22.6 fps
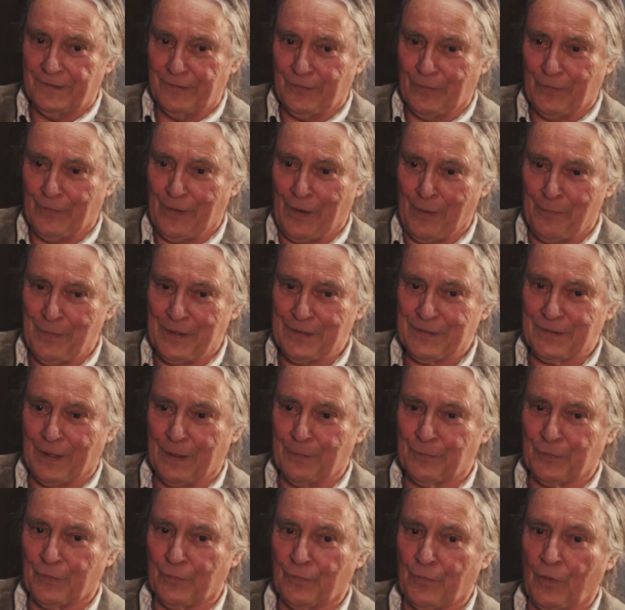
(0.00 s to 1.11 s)
You know, how many
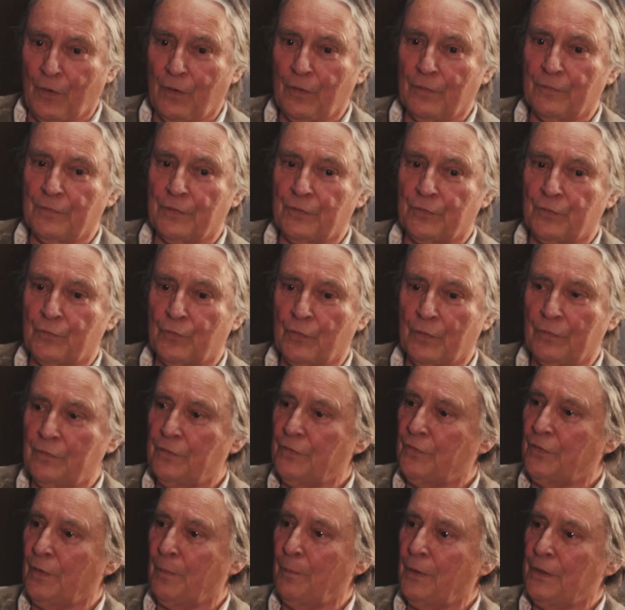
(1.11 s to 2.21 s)
times have all of us driven
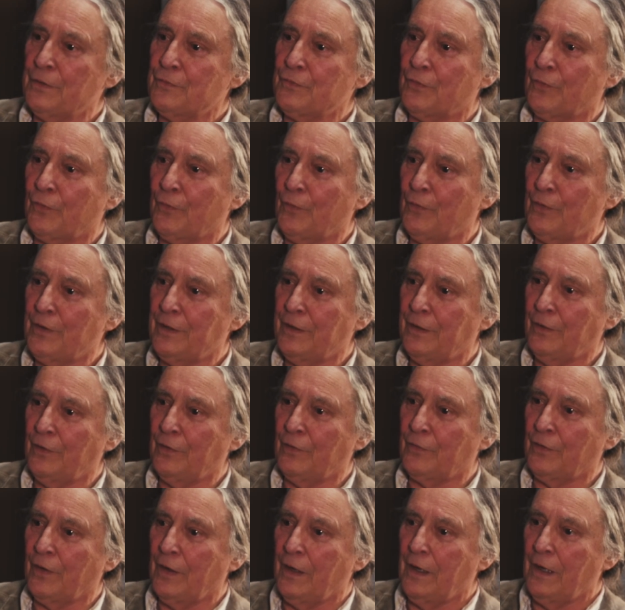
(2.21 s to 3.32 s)
someplace for 30
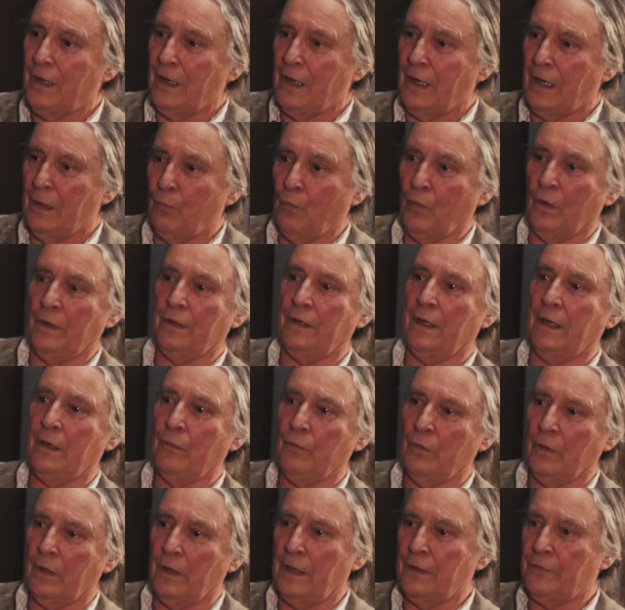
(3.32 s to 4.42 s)
years and one day
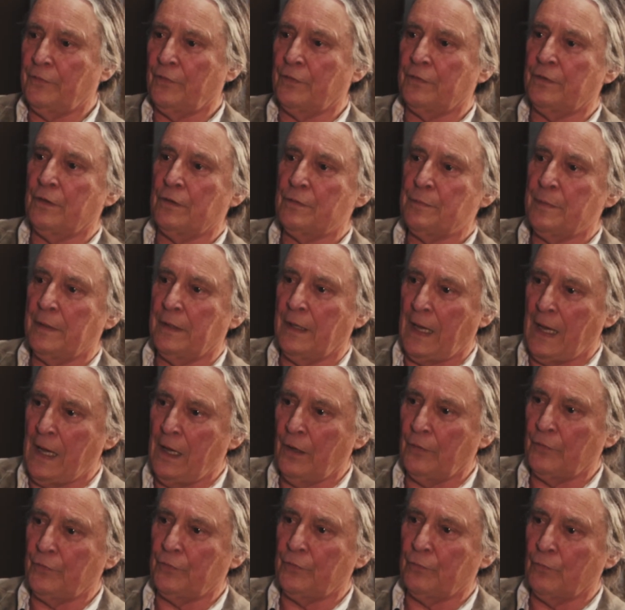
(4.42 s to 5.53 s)
realized that there's been a
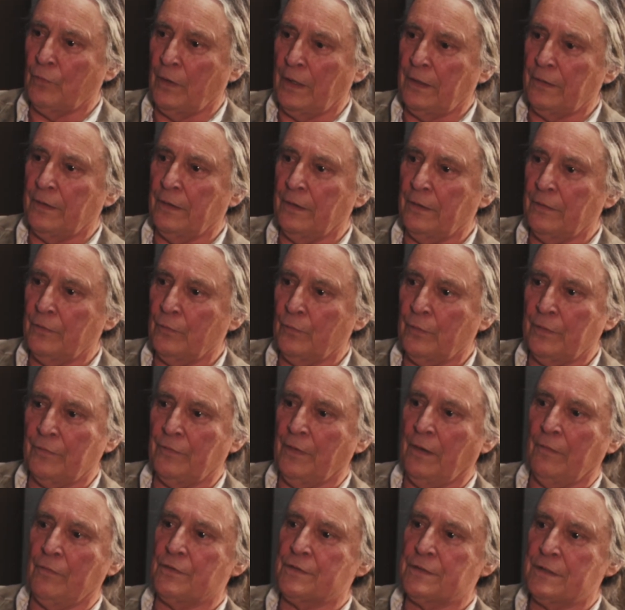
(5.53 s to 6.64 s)
house right there that we've
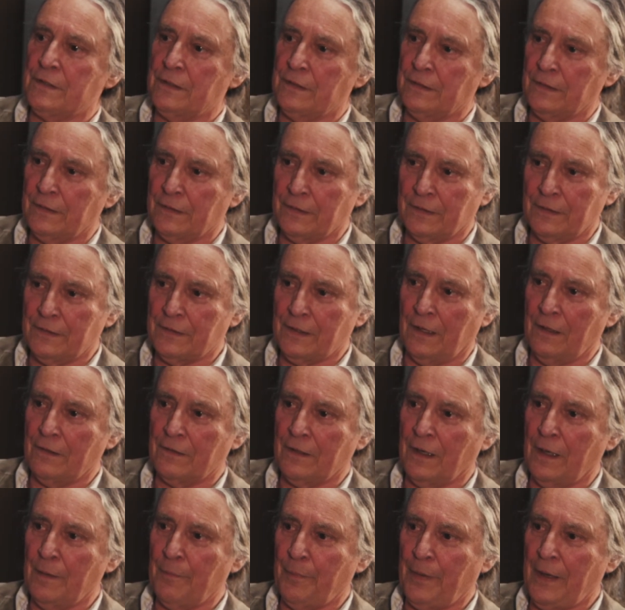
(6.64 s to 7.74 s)
never seen in the entire yes.
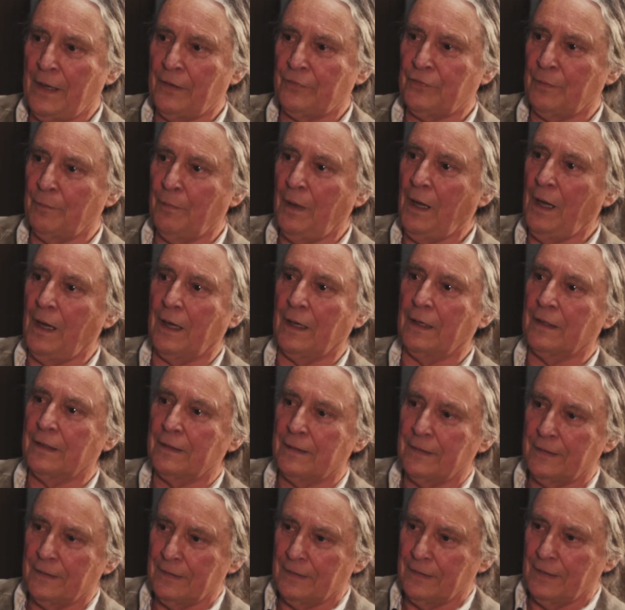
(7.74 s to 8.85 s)
time passing mm-hmm. by,
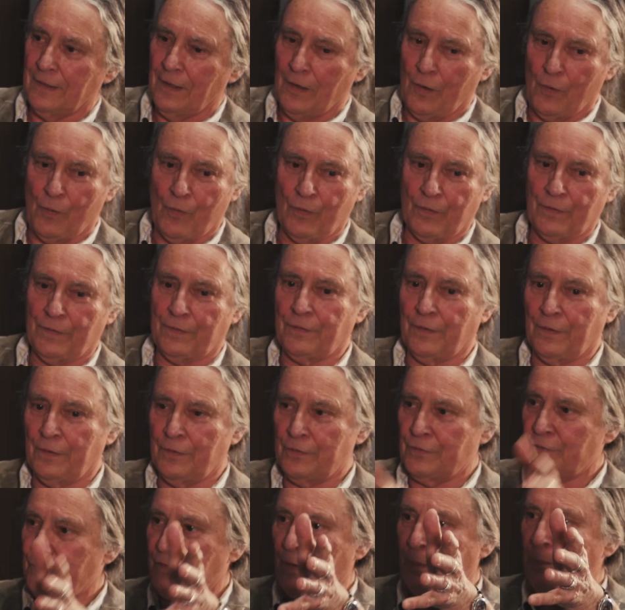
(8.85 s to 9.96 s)
mm-hmm. or that
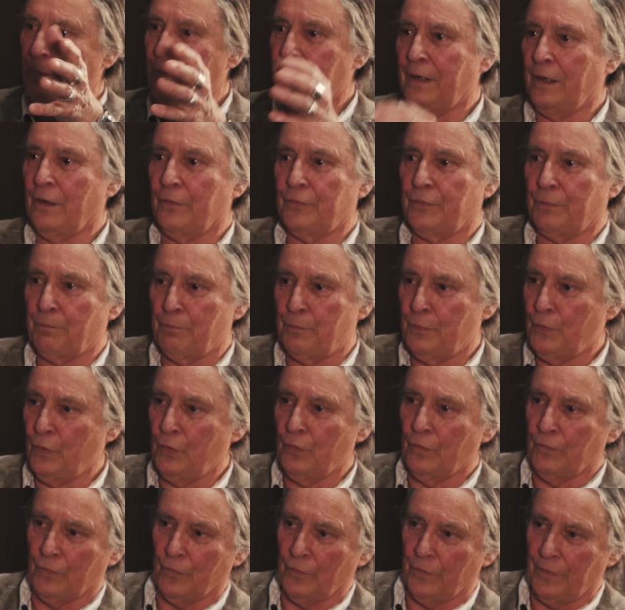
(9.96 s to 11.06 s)
there's something else
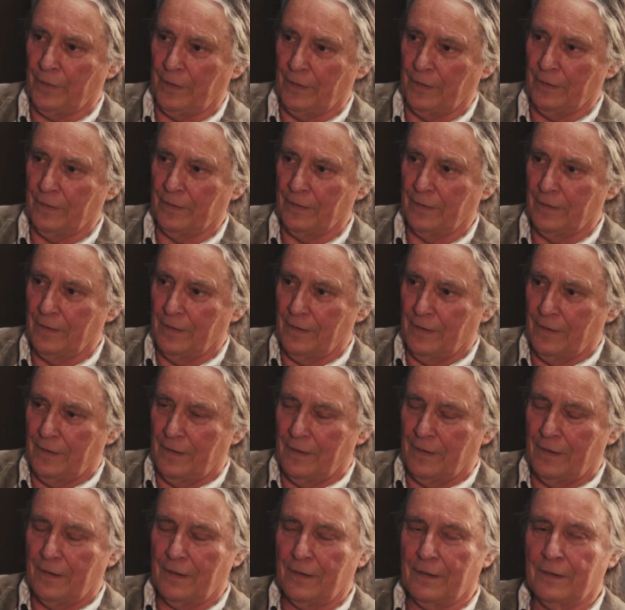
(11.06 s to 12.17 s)
beautiful there? Mm-hmm.
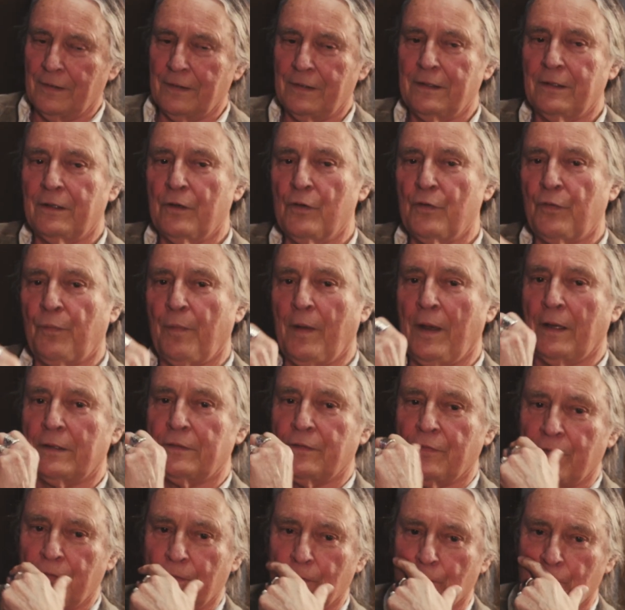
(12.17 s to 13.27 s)
Uh, it goes back
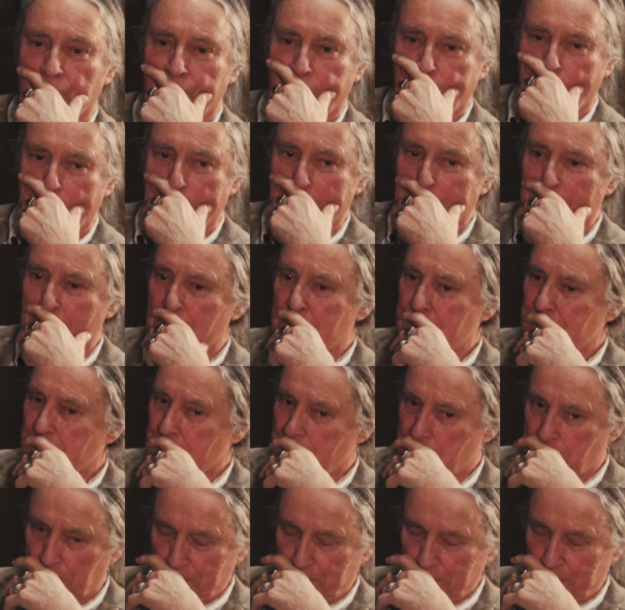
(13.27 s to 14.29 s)
to the old saying is,